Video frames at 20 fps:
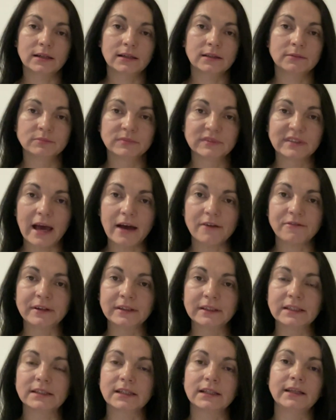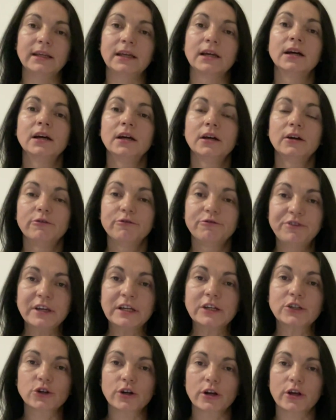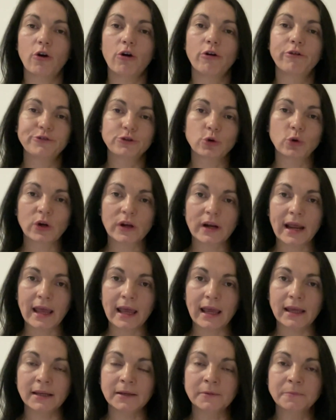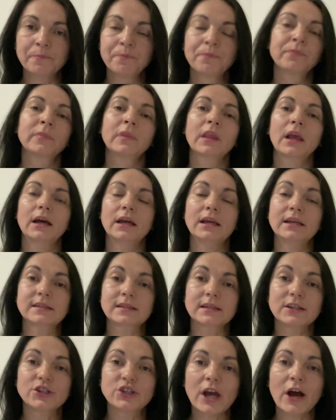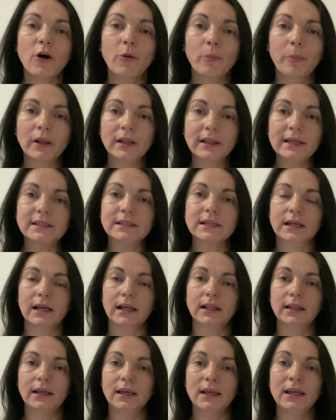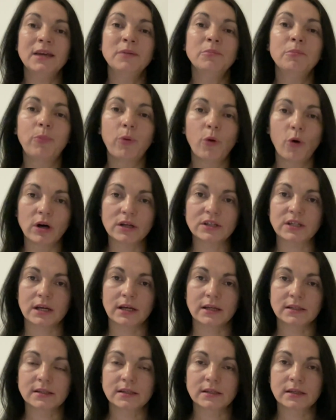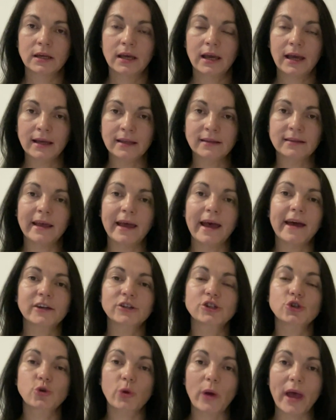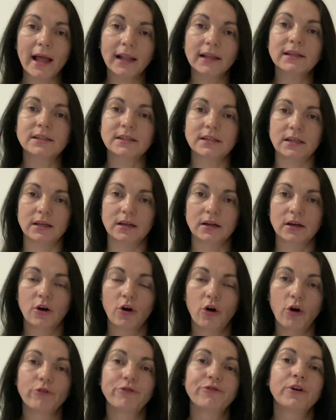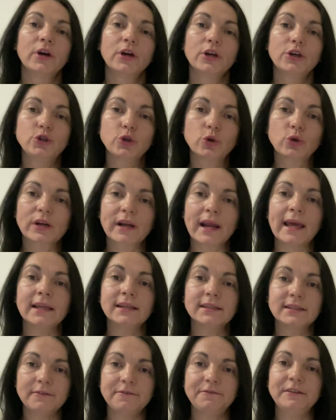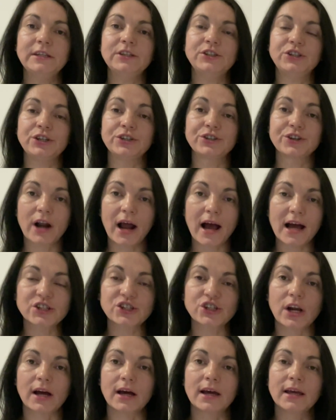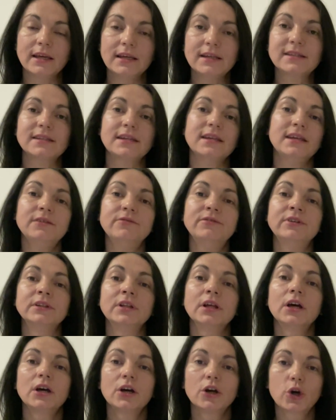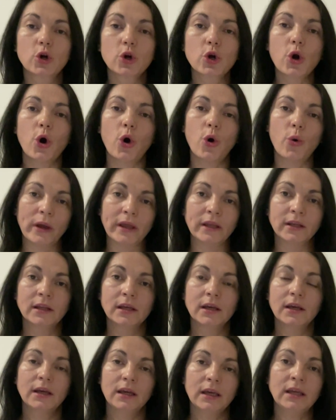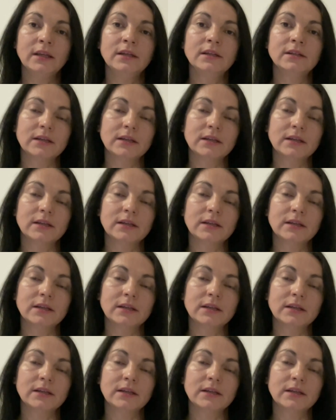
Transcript: definitely victory of Ukraine is geopolitically important, and the actuality of Ukraine defeating Russia is even growing in